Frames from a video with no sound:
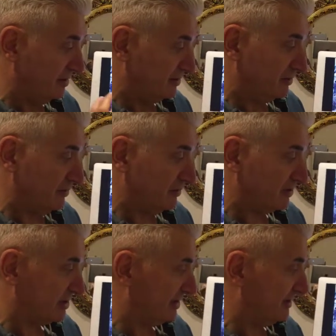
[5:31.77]
Small
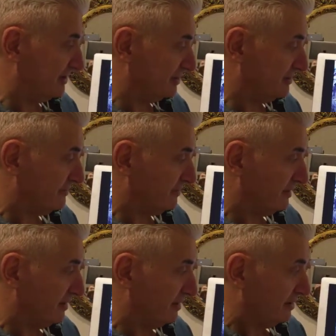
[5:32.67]
cellar,
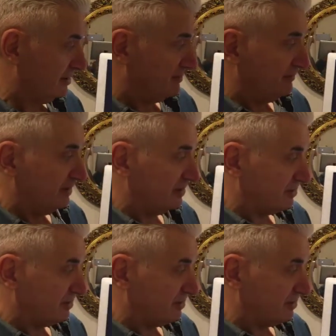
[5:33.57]
very